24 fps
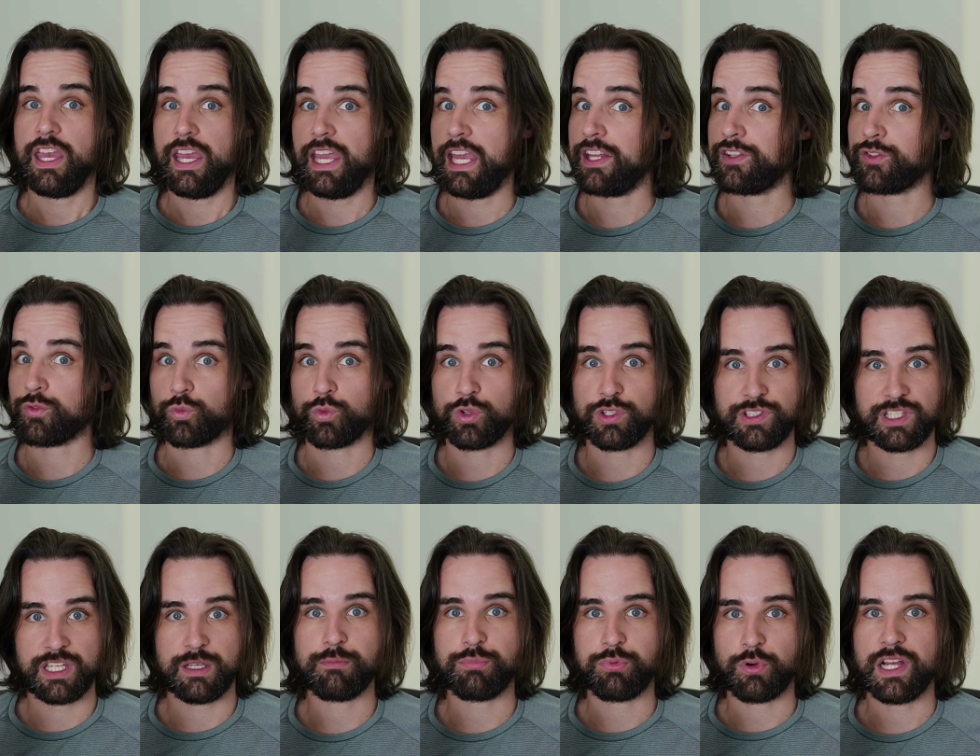It's
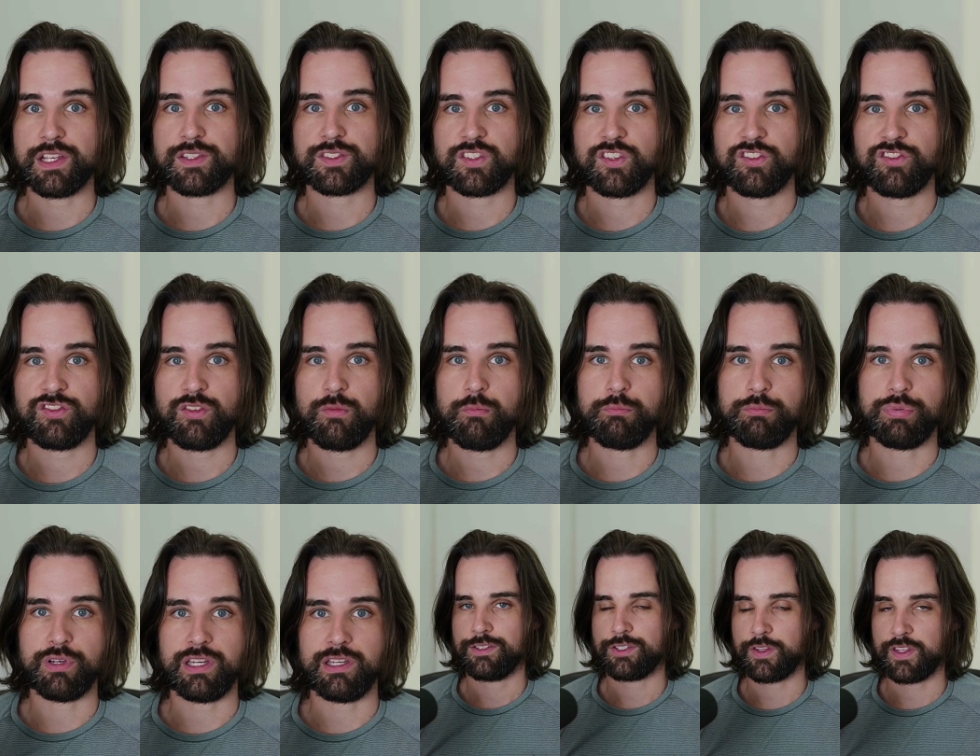really impressive,
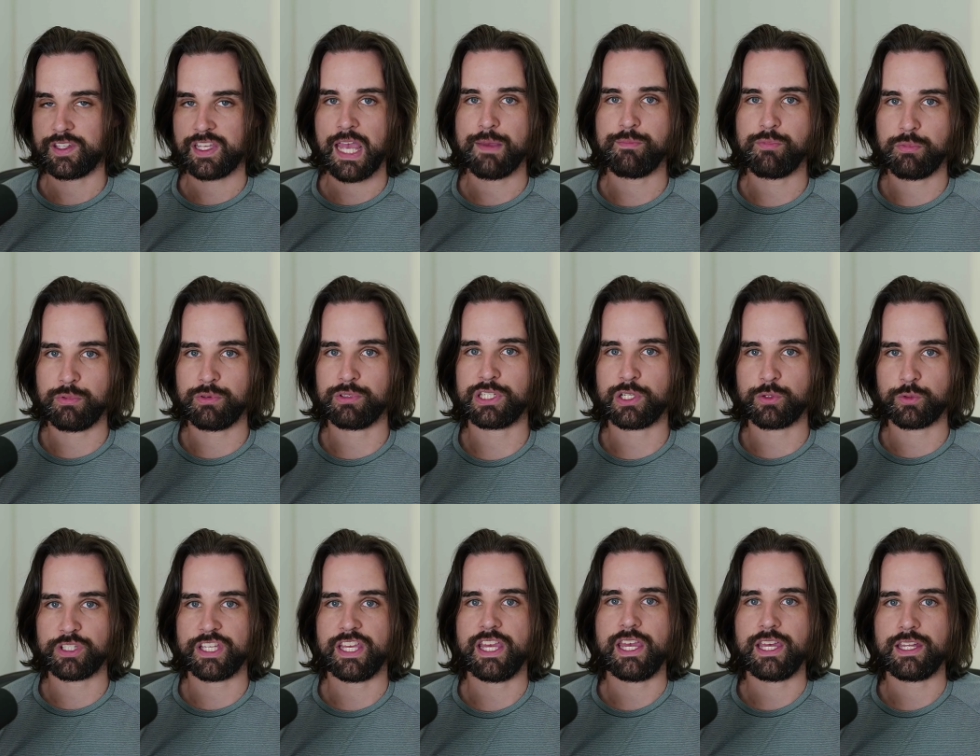but the capability
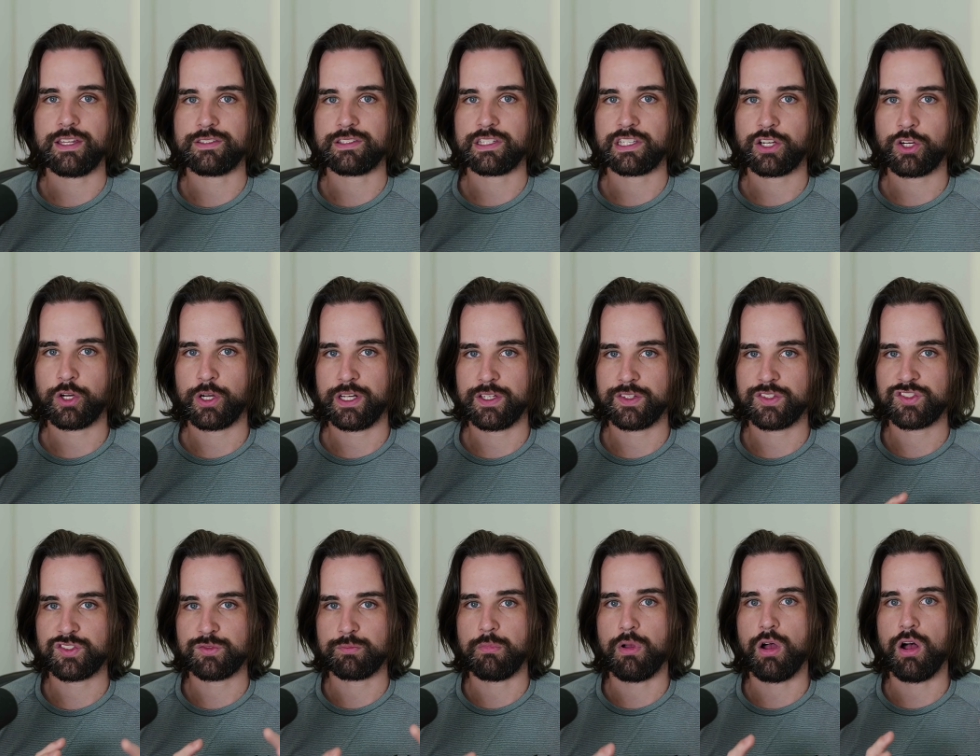really ends at creating
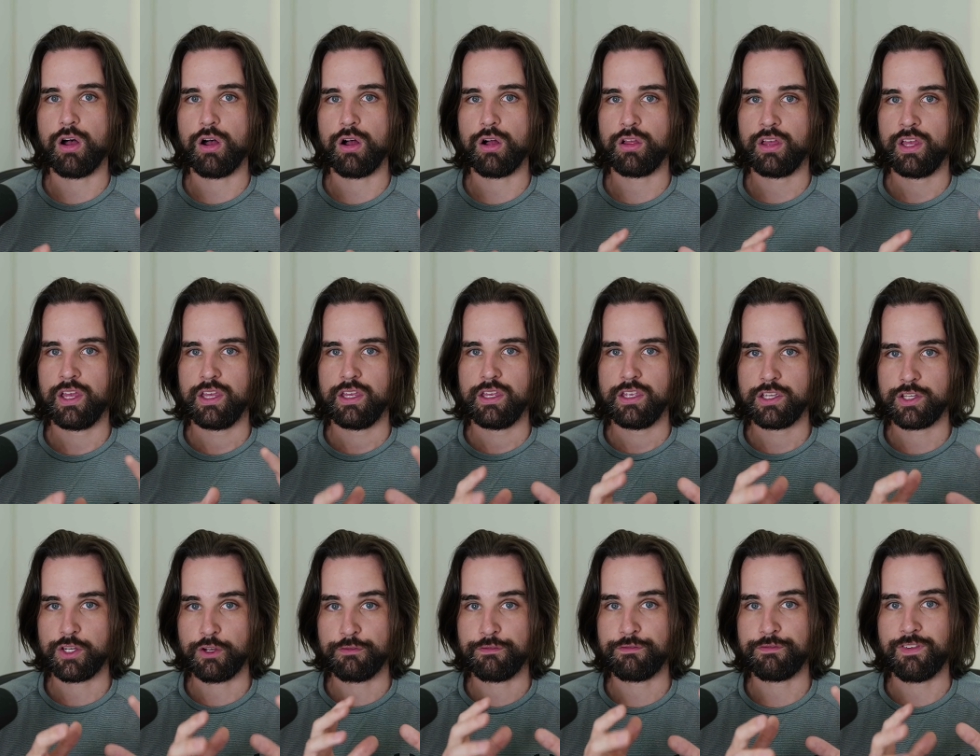small, you
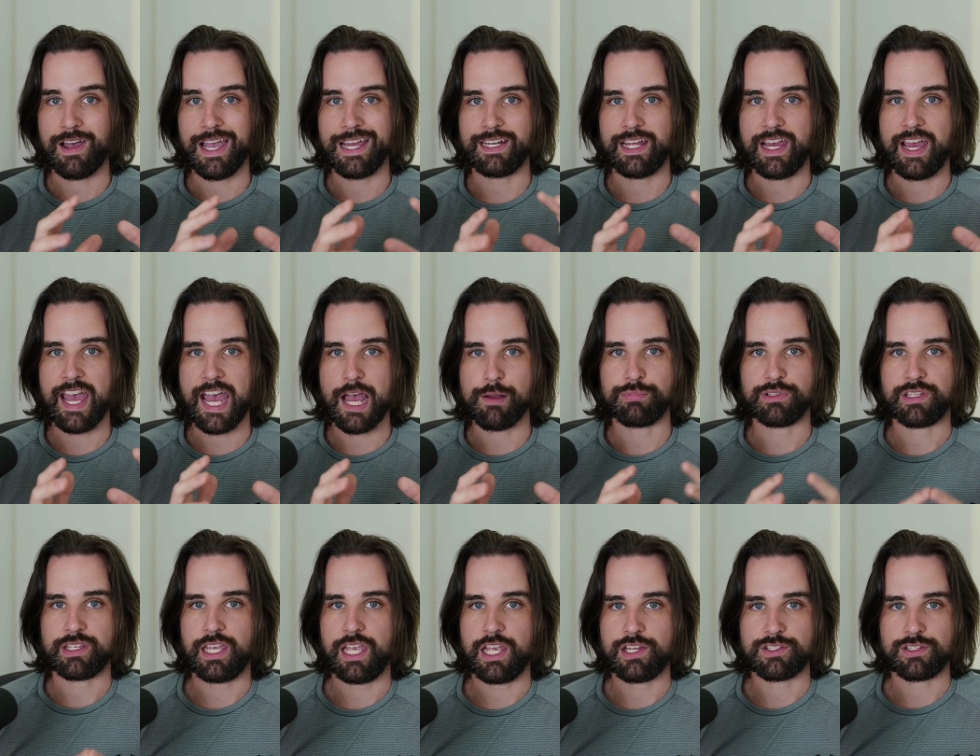know, finite
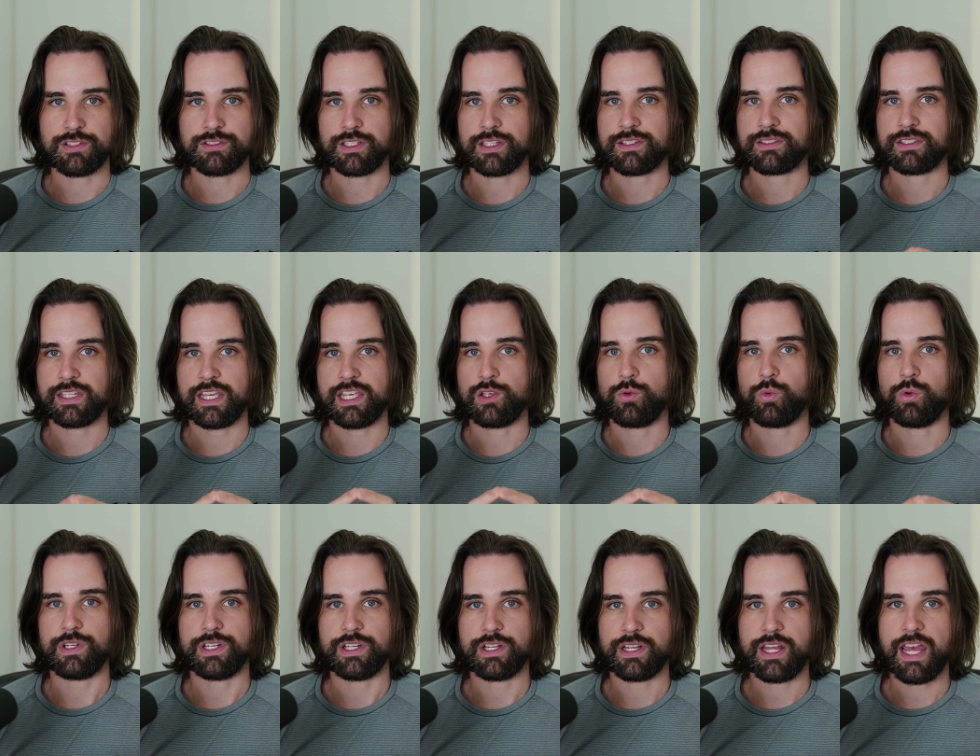applications. Let's say you
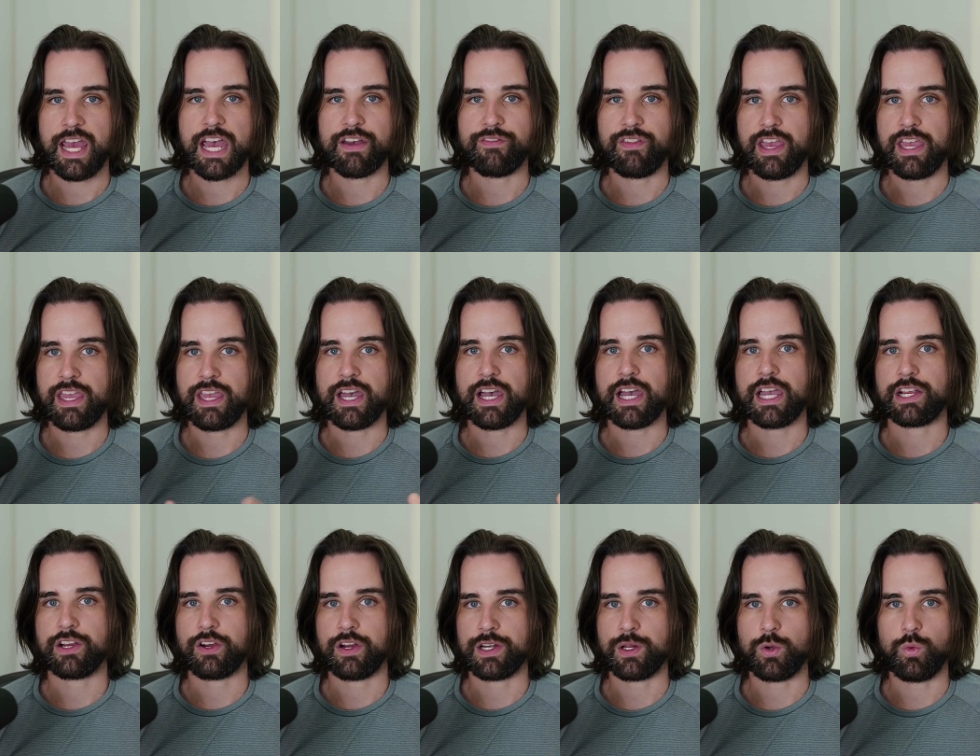wanted to have AI
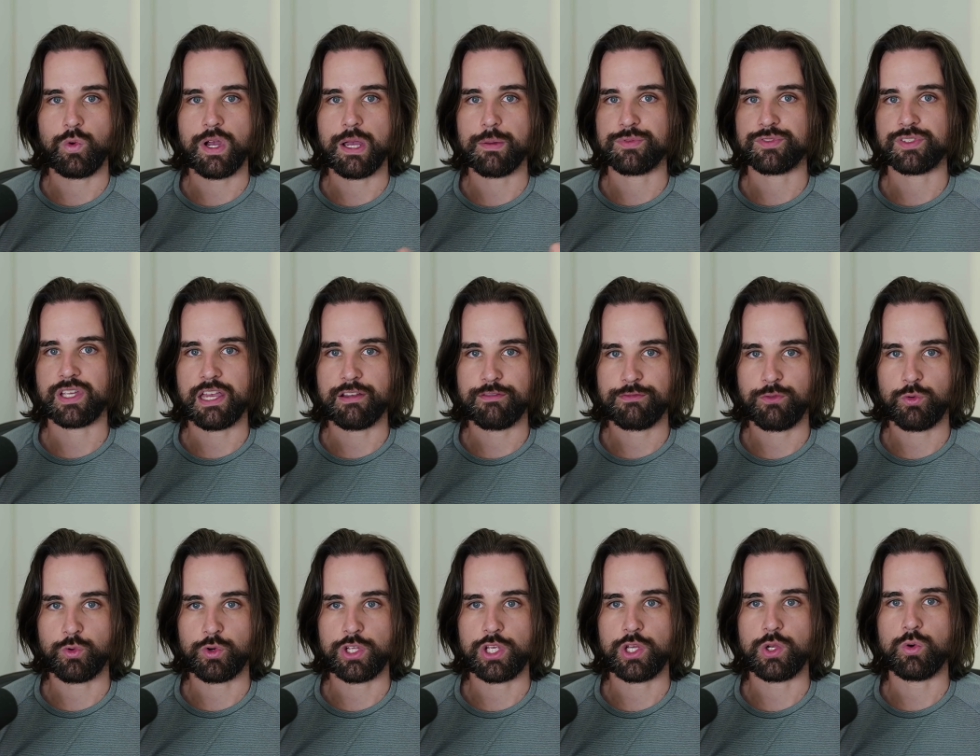create a website
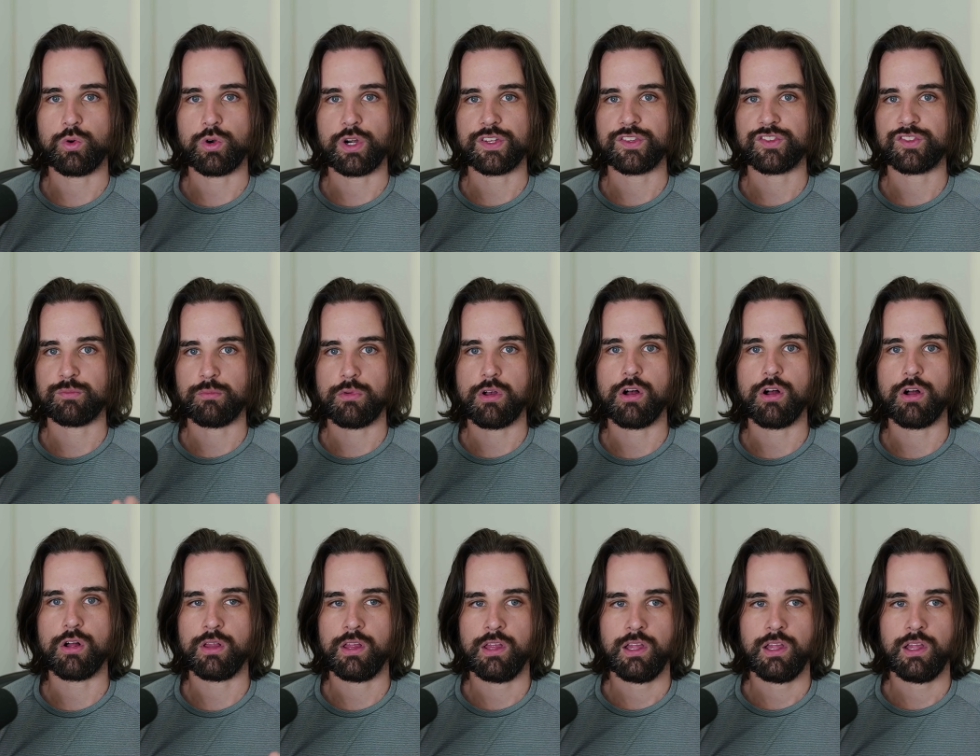for you or a small